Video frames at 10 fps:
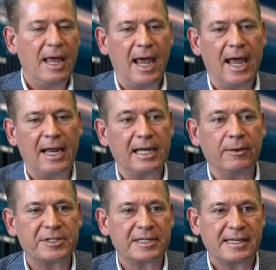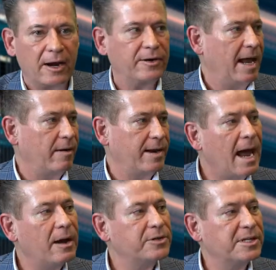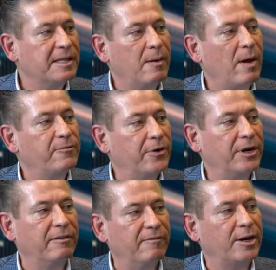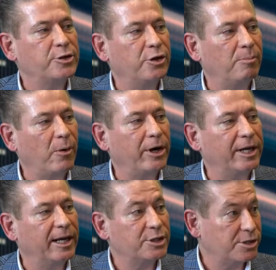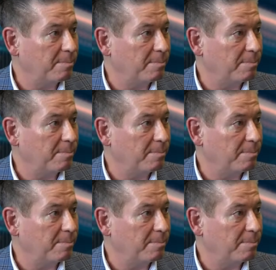and it was a tear-down house, and they went for a conventional mortgage.